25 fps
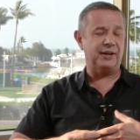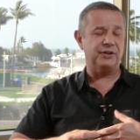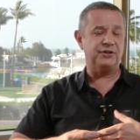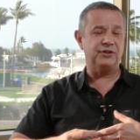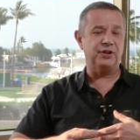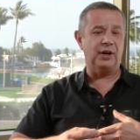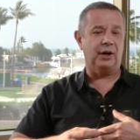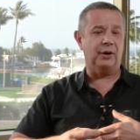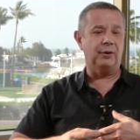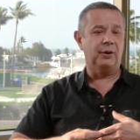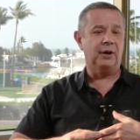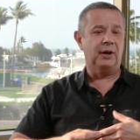
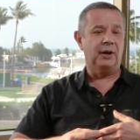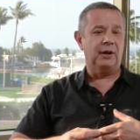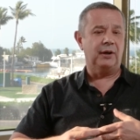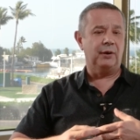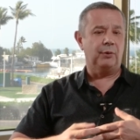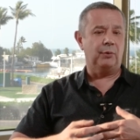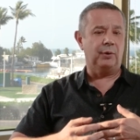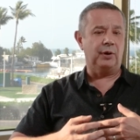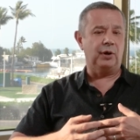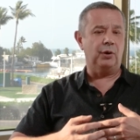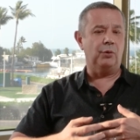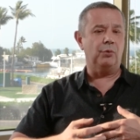So
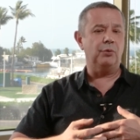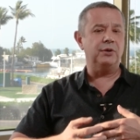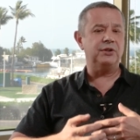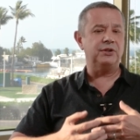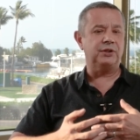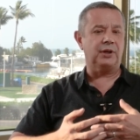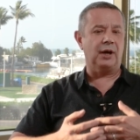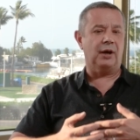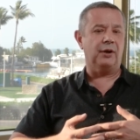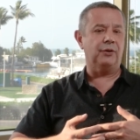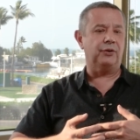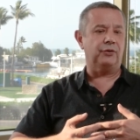we always
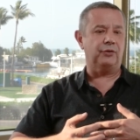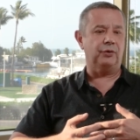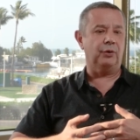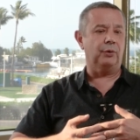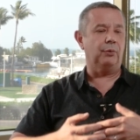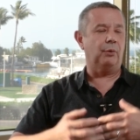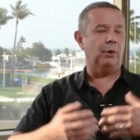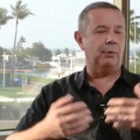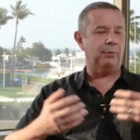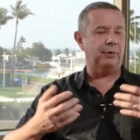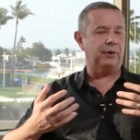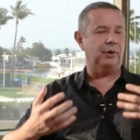go through
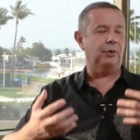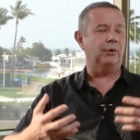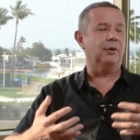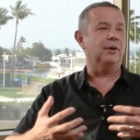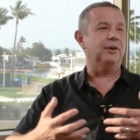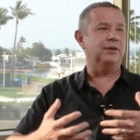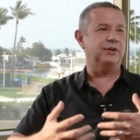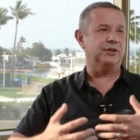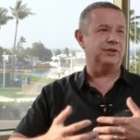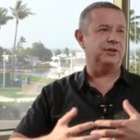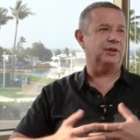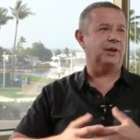what we call a
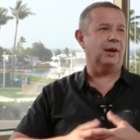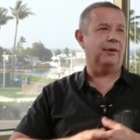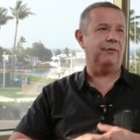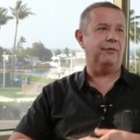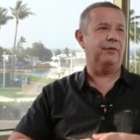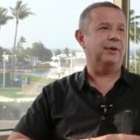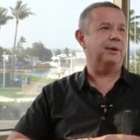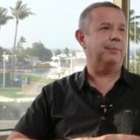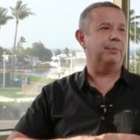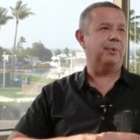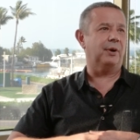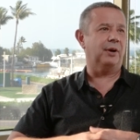
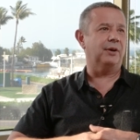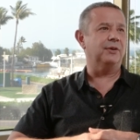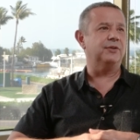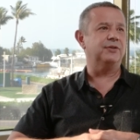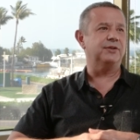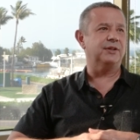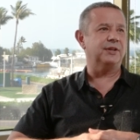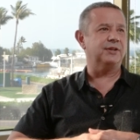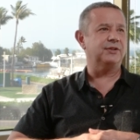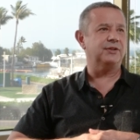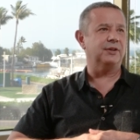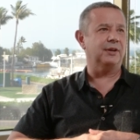discovery process.